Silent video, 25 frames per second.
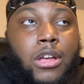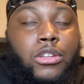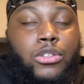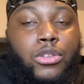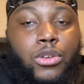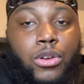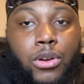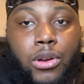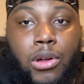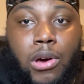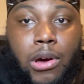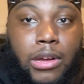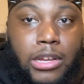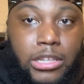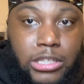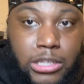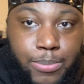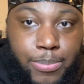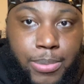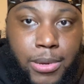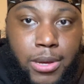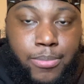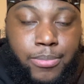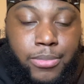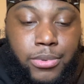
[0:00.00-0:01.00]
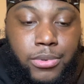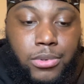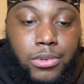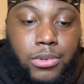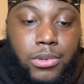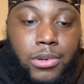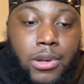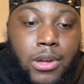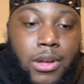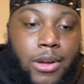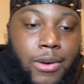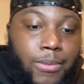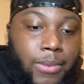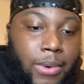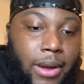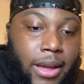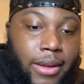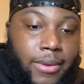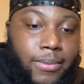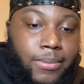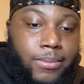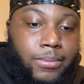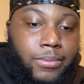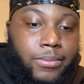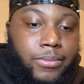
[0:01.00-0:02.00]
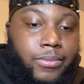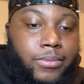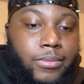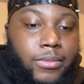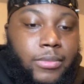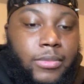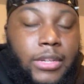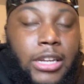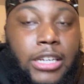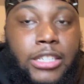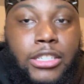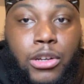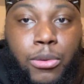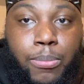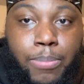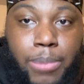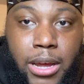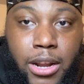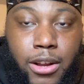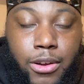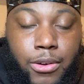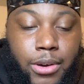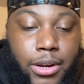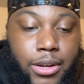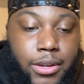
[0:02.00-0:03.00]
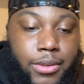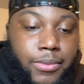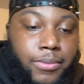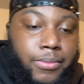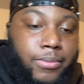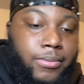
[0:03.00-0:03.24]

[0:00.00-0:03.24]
So the dog is a pit bull, right? That's your pedigree.